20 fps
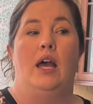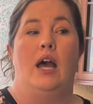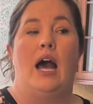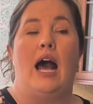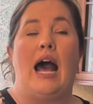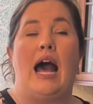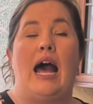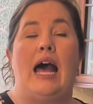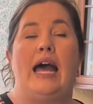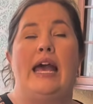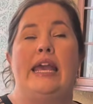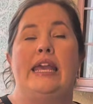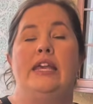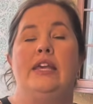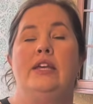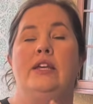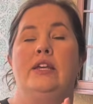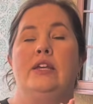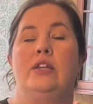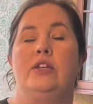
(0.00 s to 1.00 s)
I
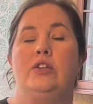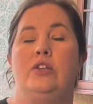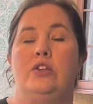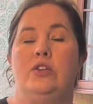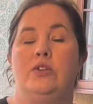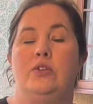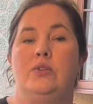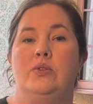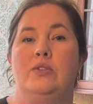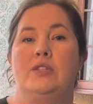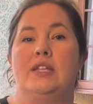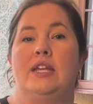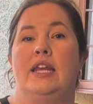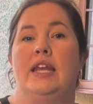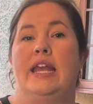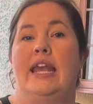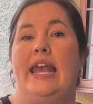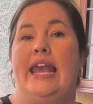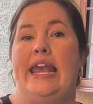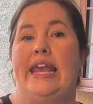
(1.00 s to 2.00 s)
used
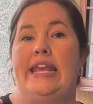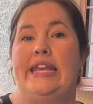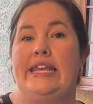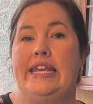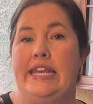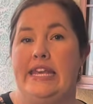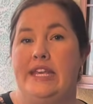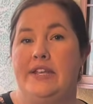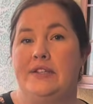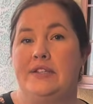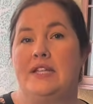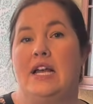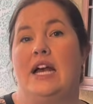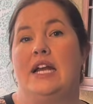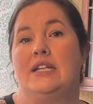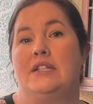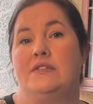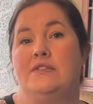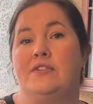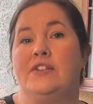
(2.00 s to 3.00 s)
a king
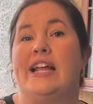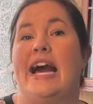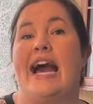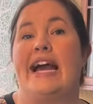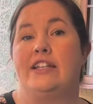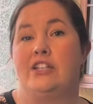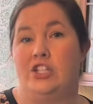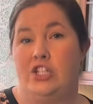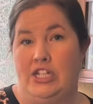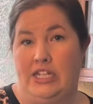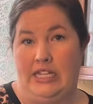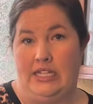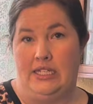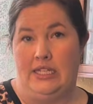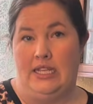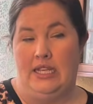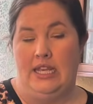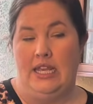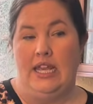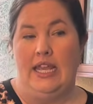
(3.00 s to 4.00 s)
size flat sheet.
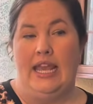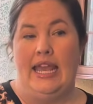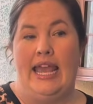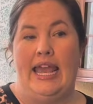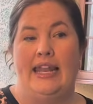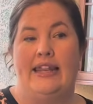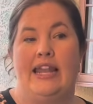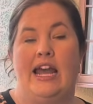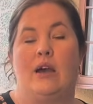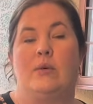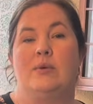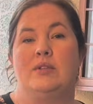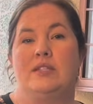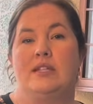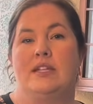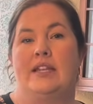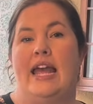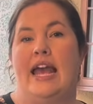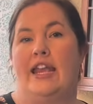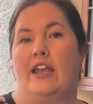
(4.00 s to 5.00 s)
And that was
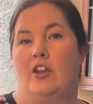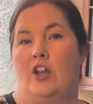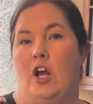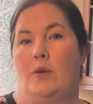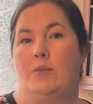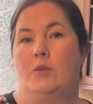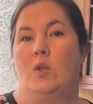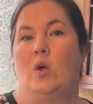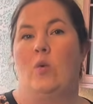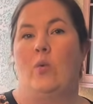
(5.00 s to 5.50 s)
an economical